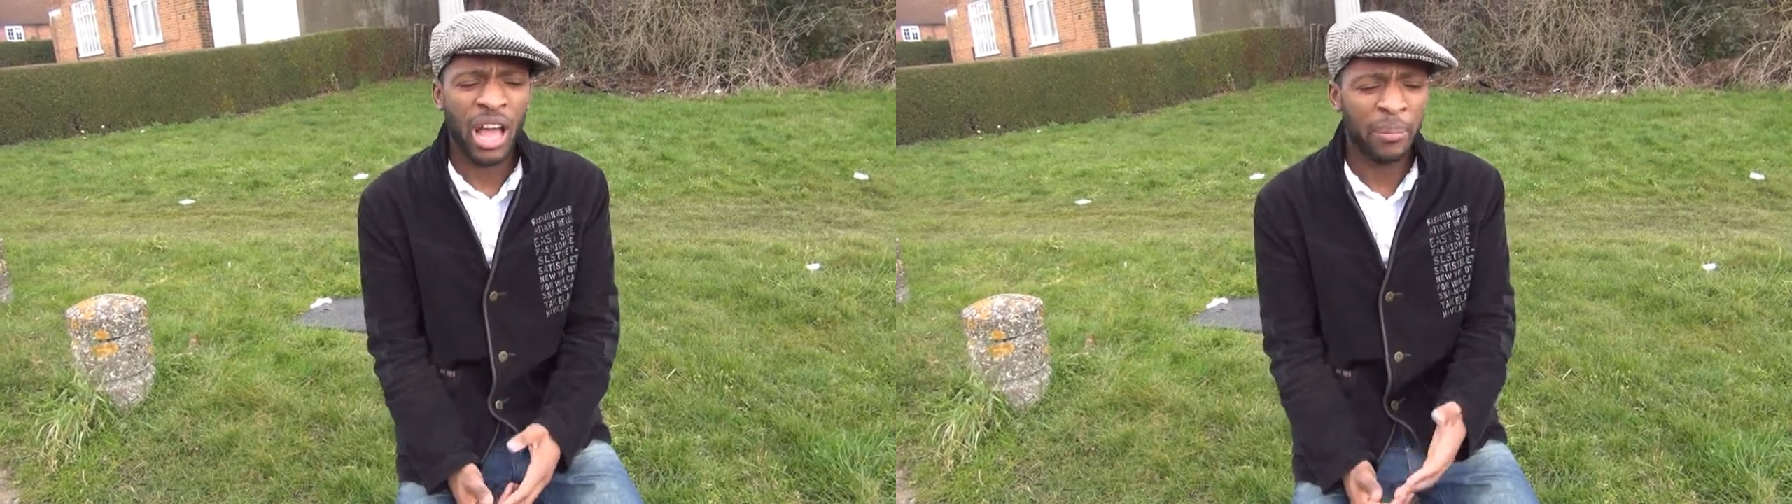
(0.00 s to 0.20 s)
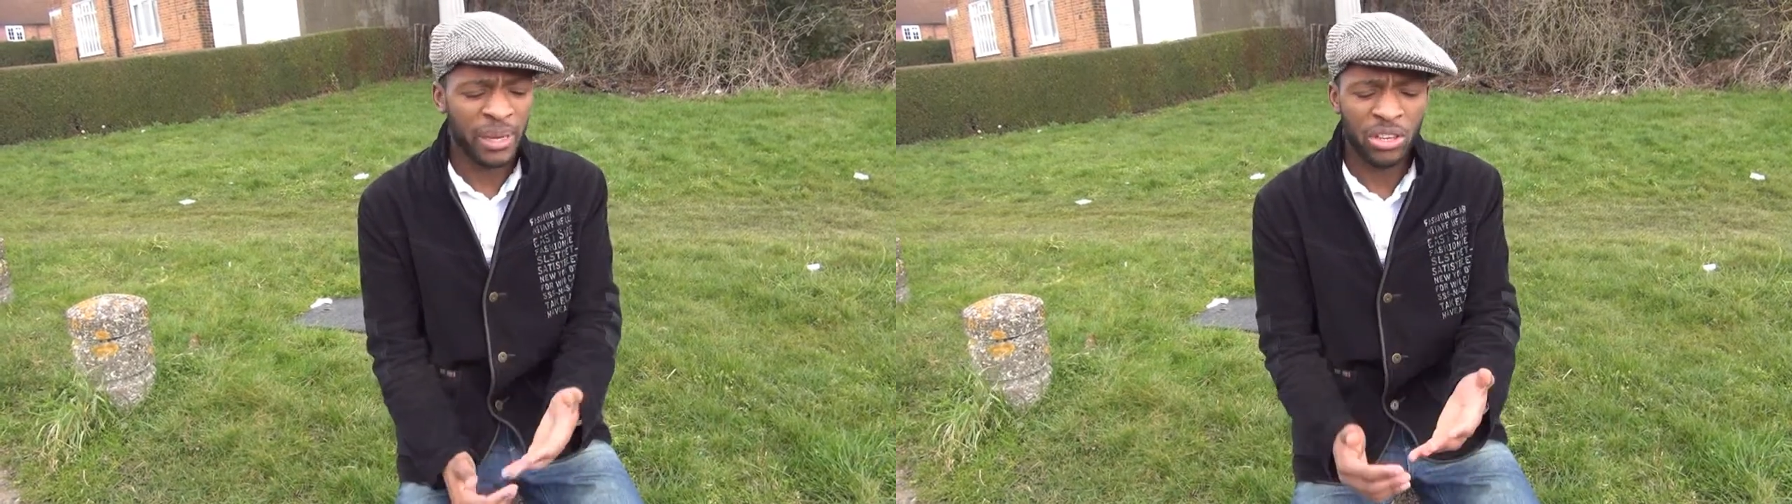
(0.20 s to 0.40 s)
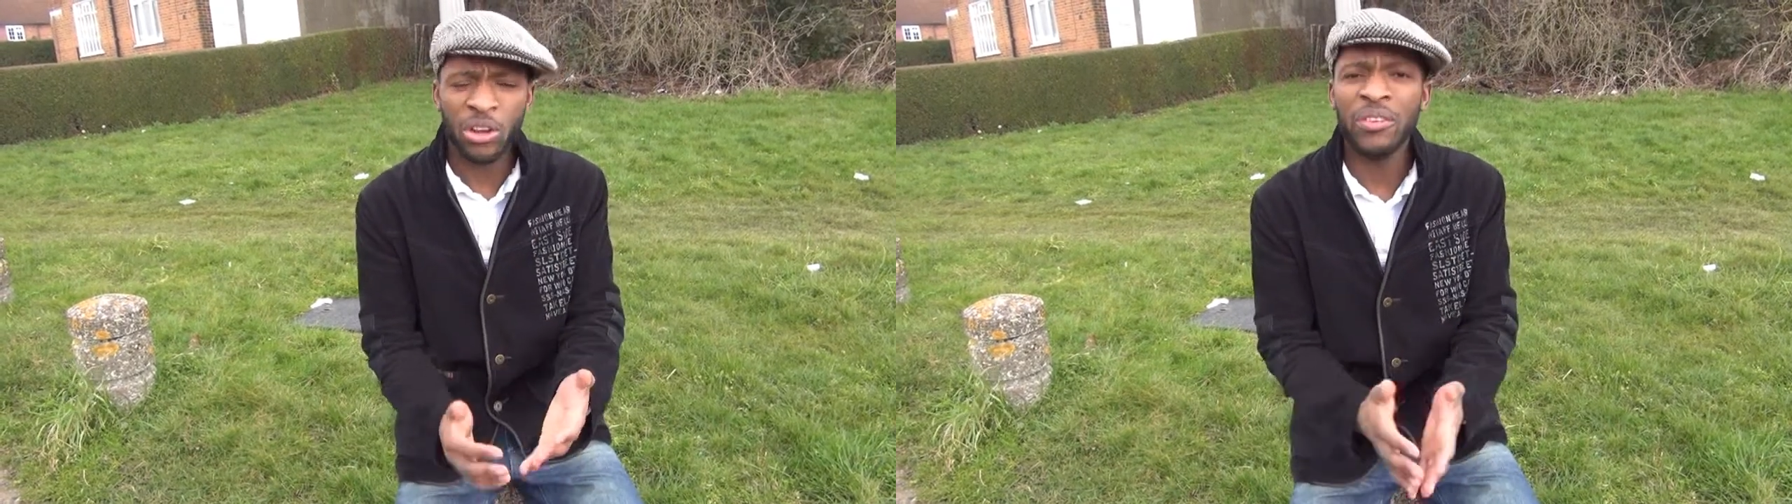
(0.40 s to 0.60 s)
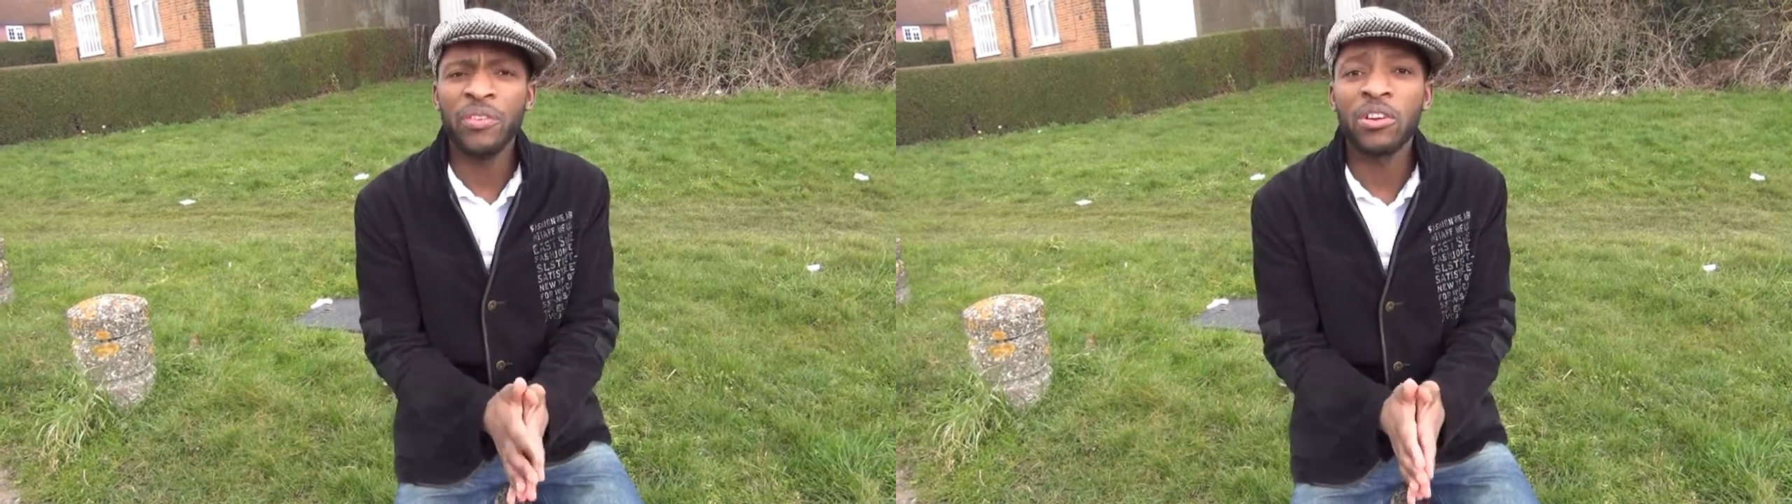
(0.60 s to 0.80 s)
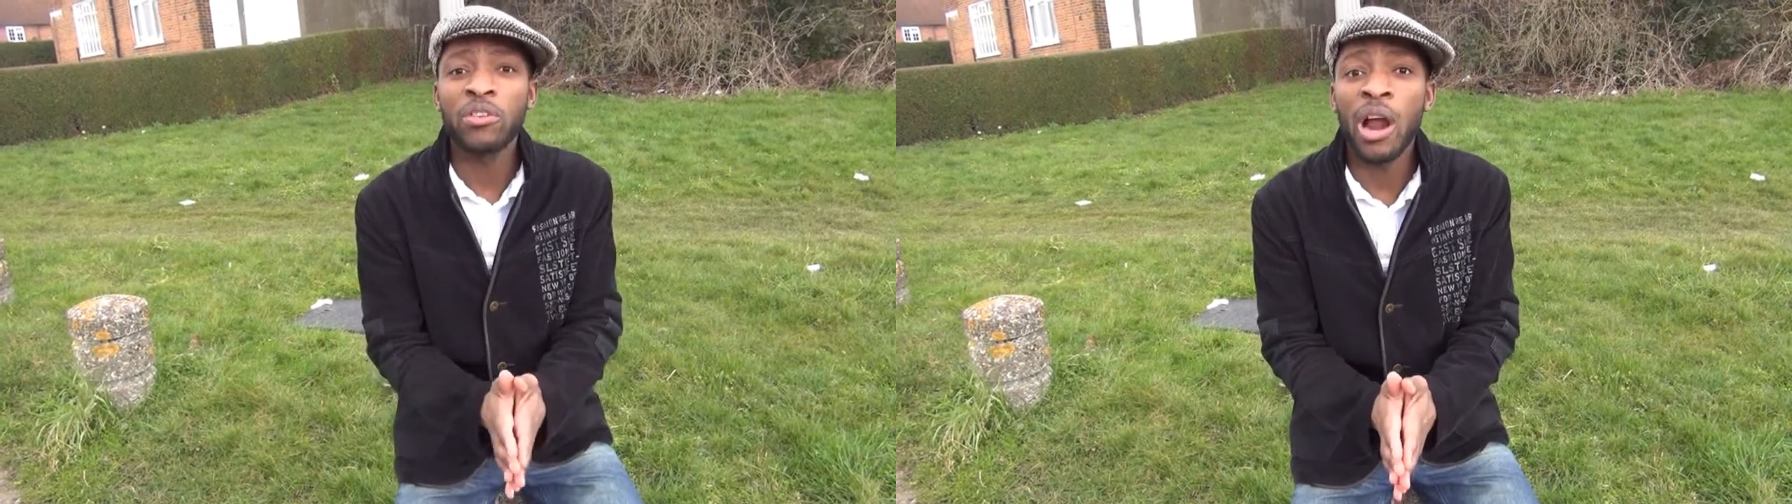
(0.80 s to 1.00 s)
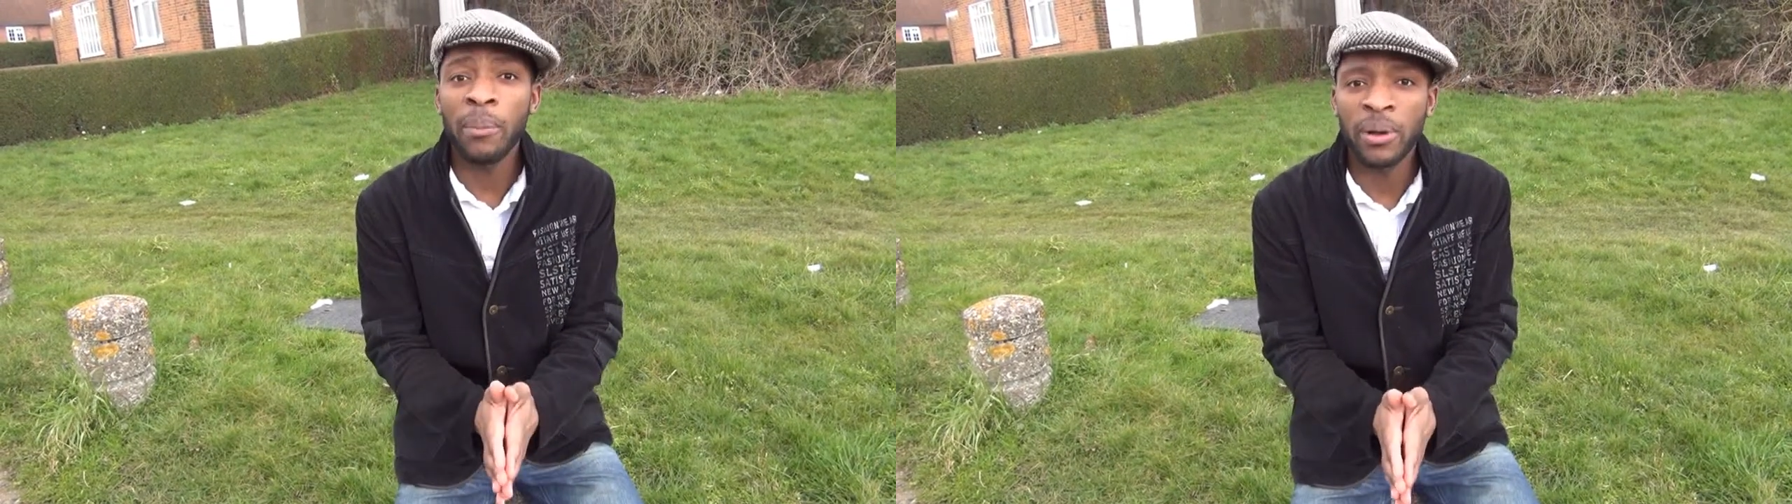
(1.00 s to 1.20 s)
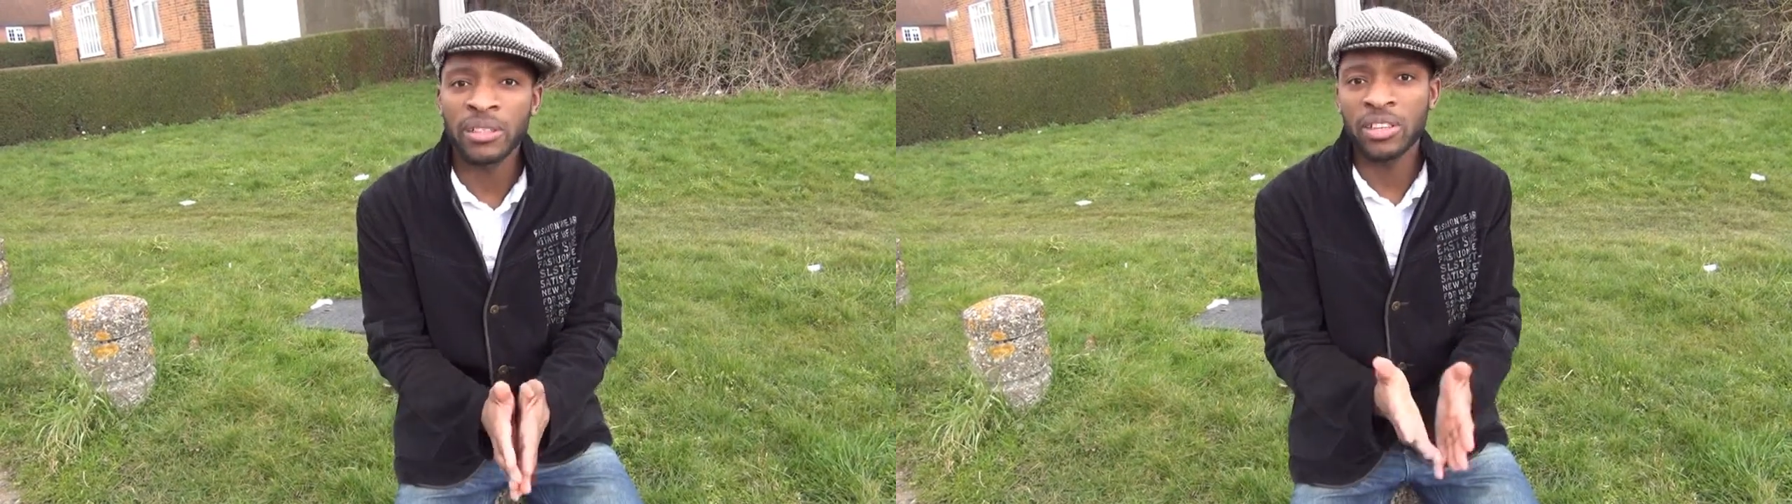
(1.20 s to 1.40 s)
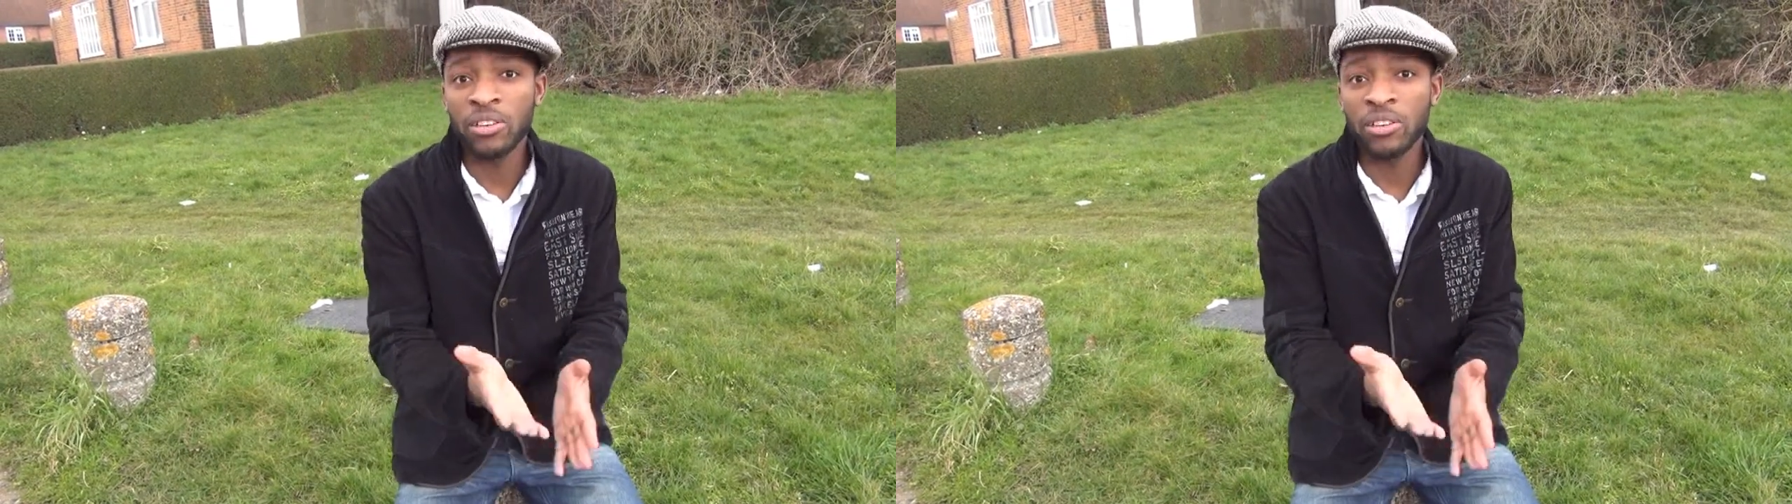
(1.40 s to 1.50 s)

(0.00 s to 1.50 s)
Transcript: I mean, not even grandmas